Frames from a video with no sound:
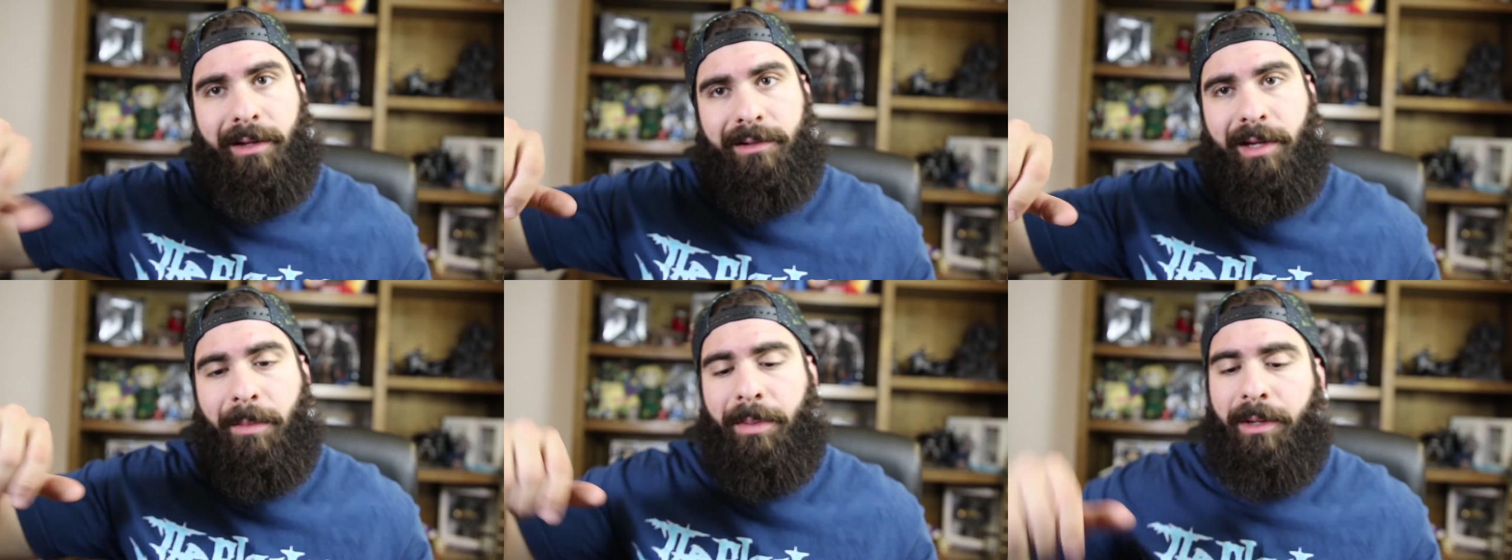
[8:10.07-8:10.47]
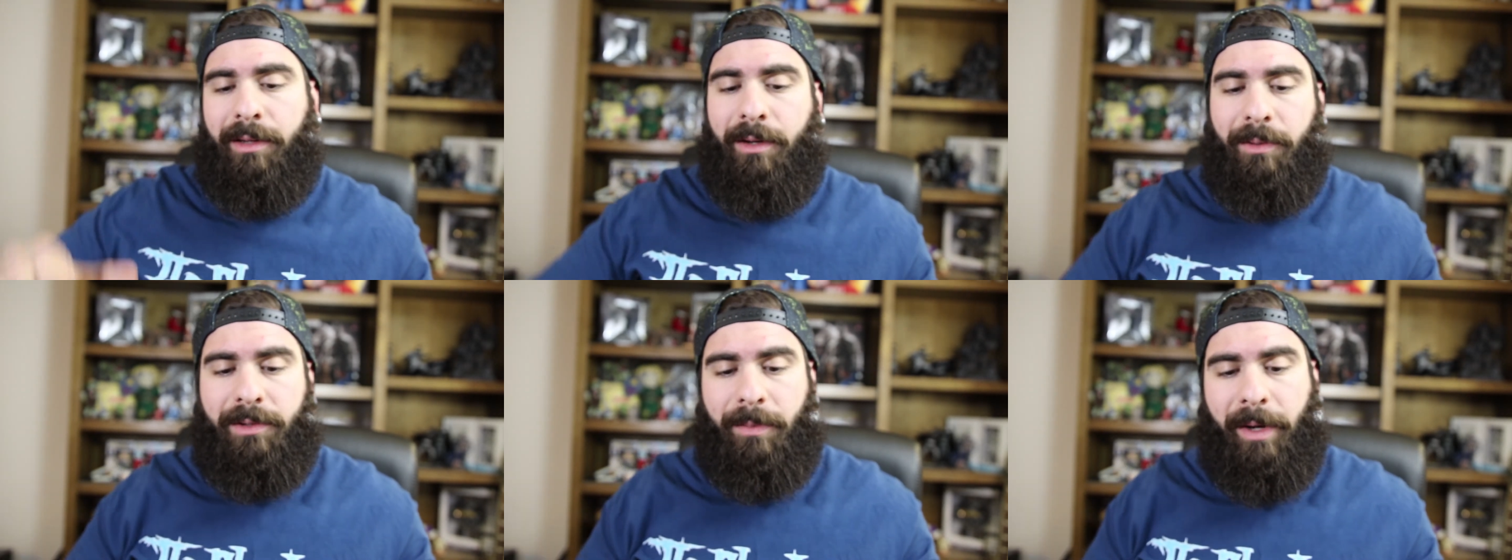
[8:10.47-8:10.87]
dump it in
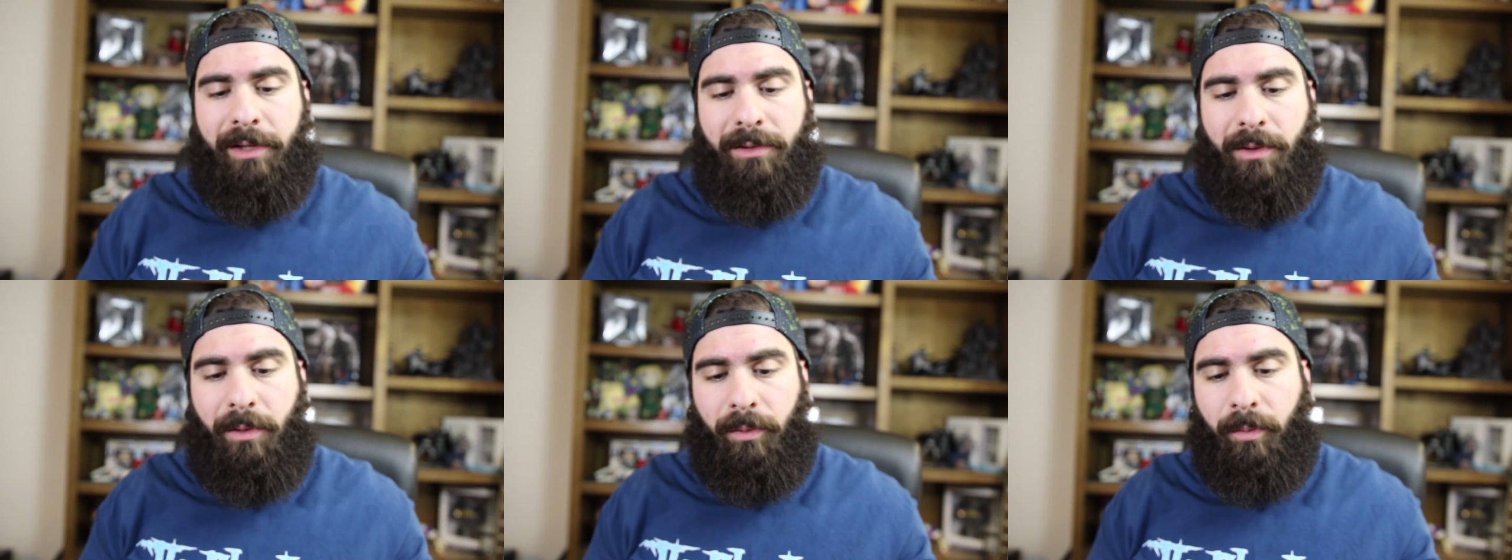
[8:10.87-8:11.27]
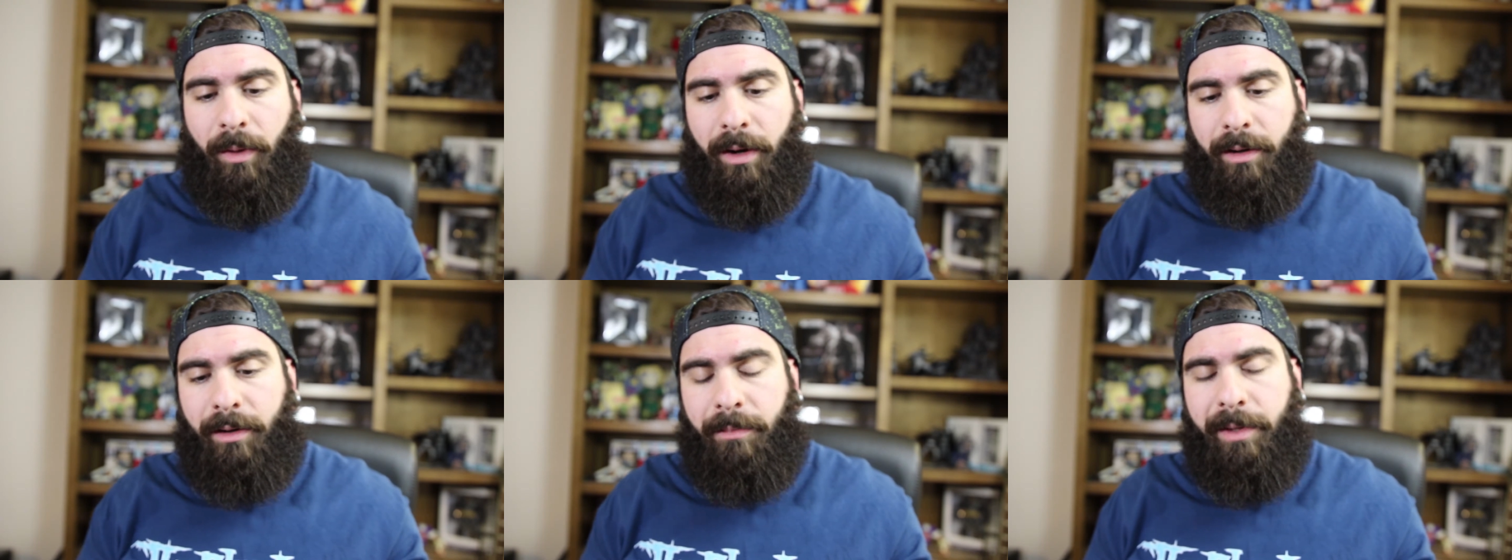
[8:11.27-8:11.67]
there with some ice cold
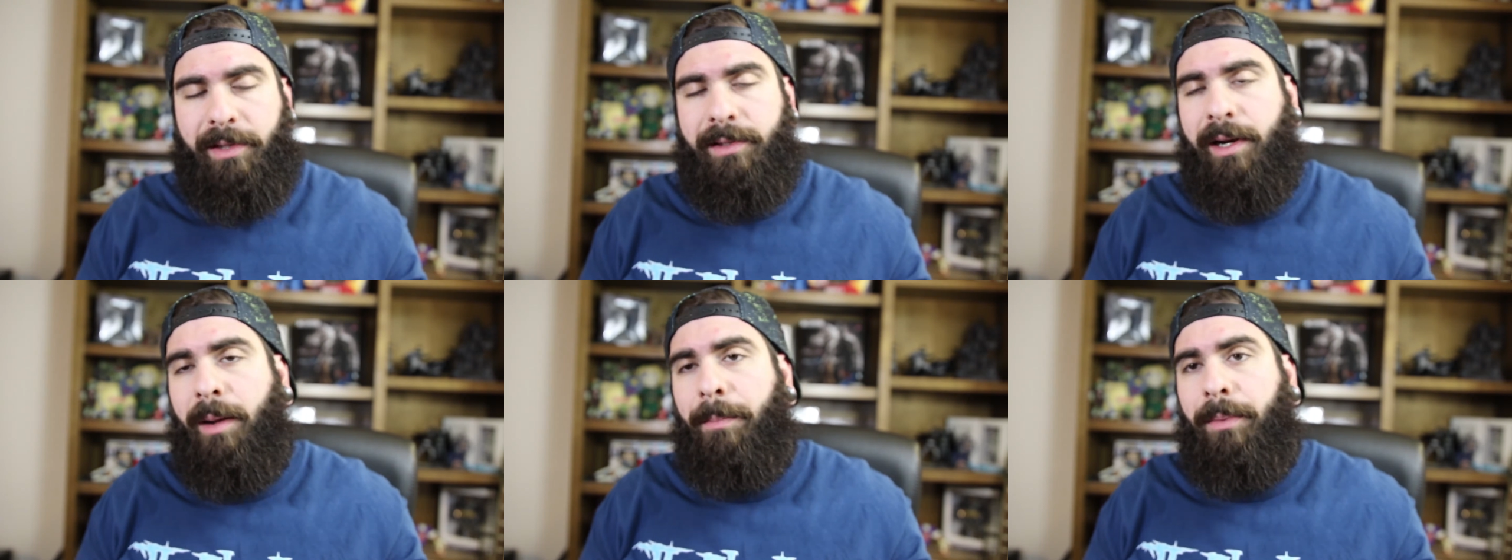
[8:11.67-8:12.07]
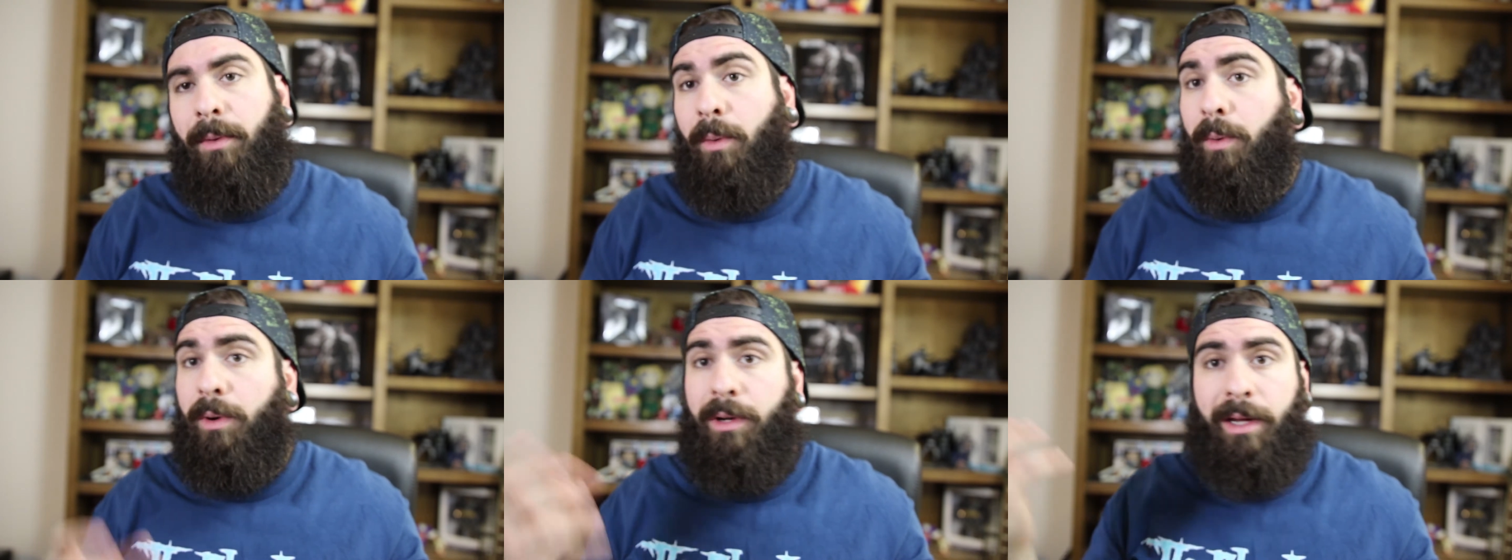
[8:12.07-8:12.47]
water, mix it up,
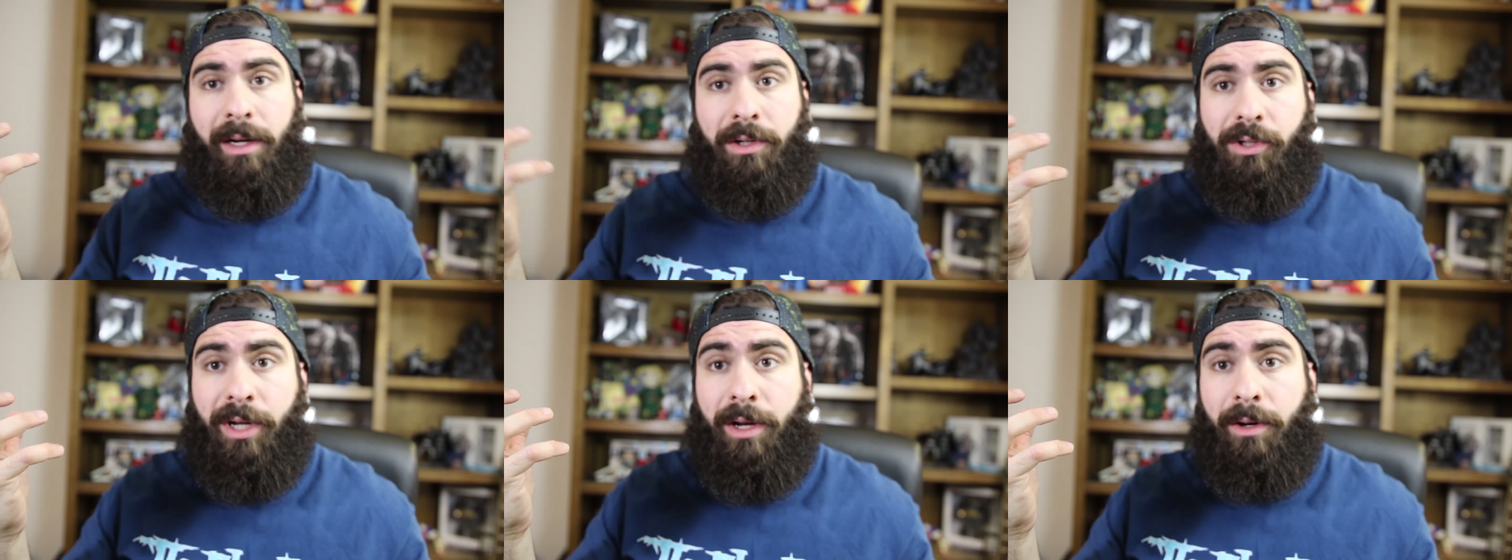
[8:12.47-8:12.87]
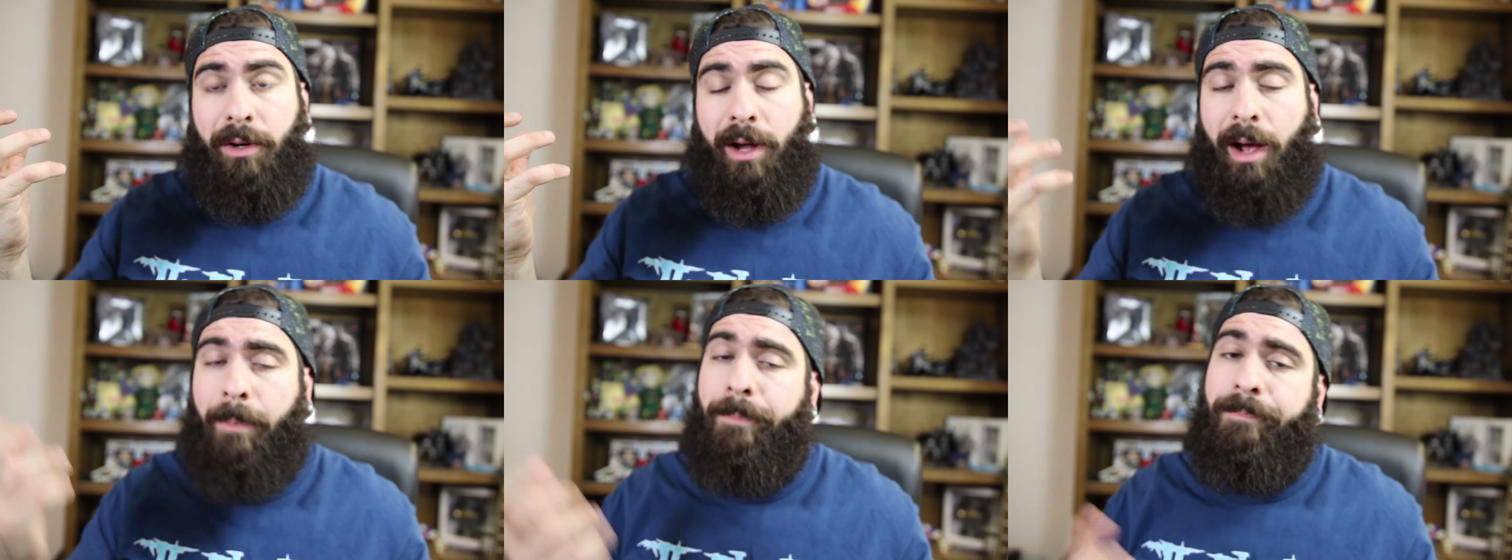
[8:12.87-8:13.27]
or you can get a shaker
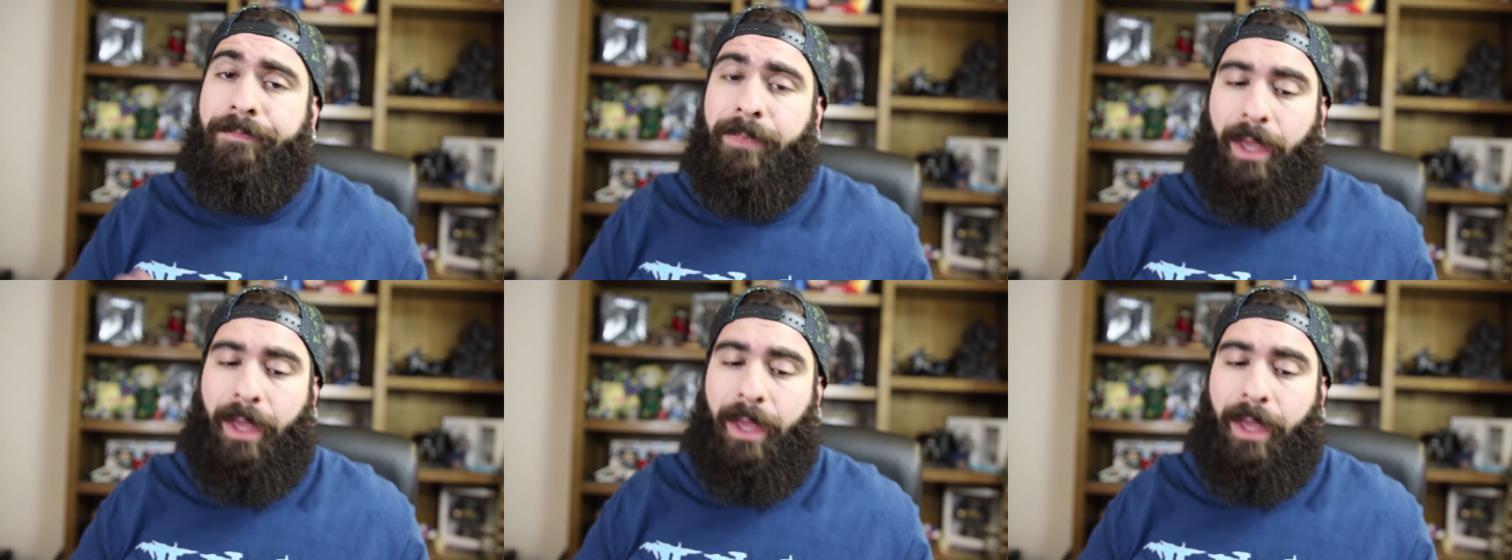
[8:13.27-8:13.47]
cup.